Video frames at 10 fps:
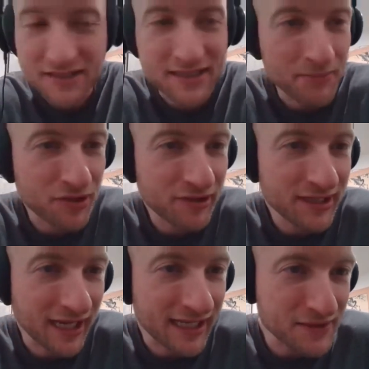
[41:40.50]
to some
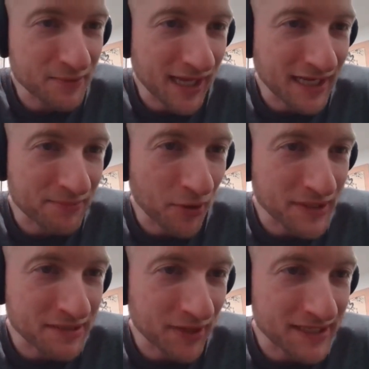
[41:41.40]
degree, yes, we end up
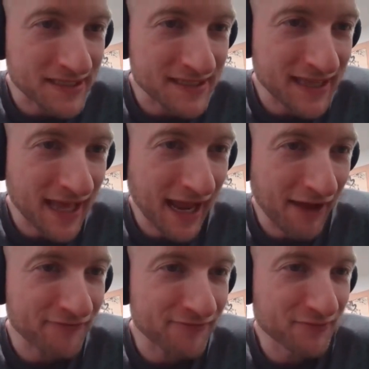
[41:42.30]
going to places that
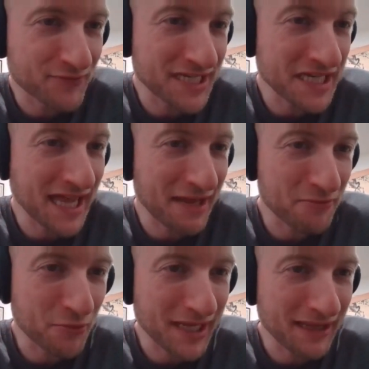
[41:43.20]
have tea
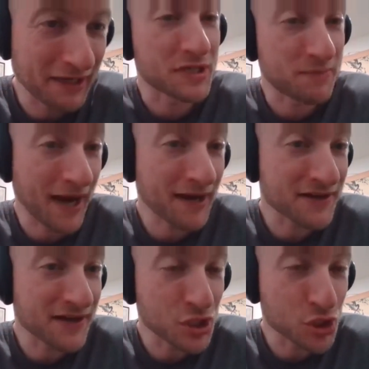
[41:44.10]
that we
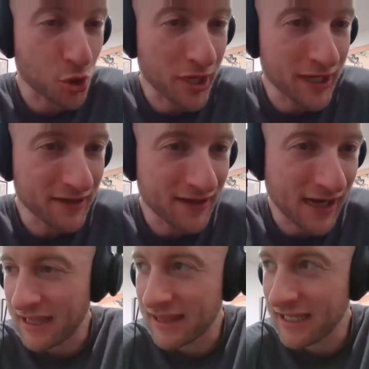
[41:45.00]
respect and enjoy.
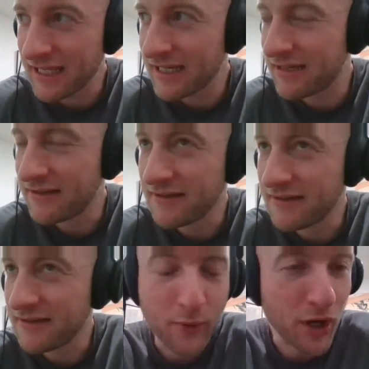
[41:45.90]
I think
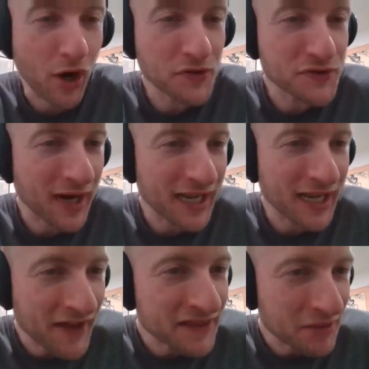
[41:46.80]
we're also kind
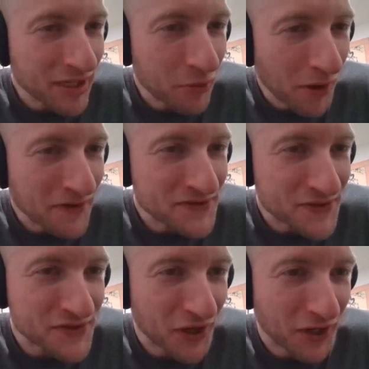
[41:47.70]
of hitting the big
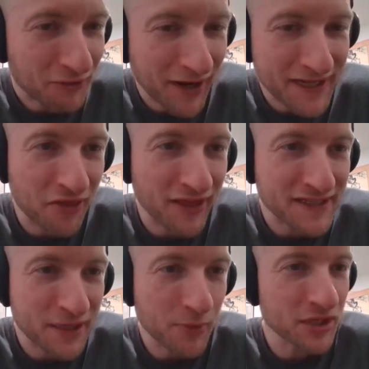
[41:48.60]
ones to start. These are the
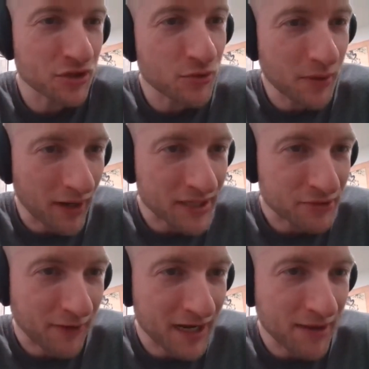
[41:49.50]
things that we knew we wanted
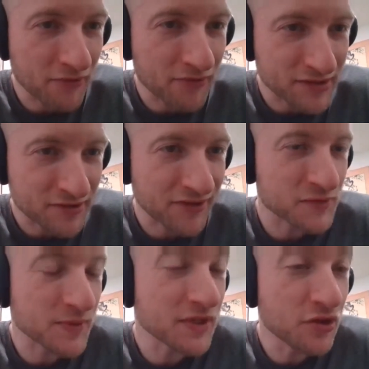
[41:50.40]
to write about. These are the
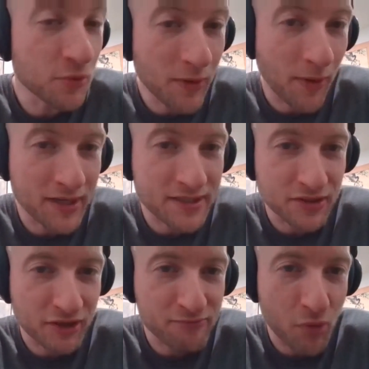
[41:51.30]
things we knew we wanted
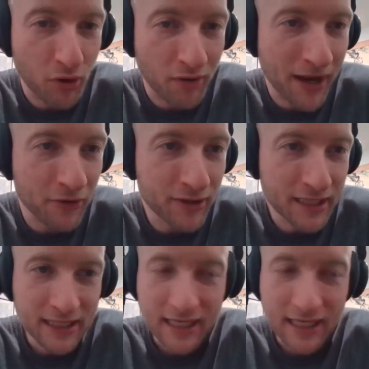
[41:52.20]
to learn more about.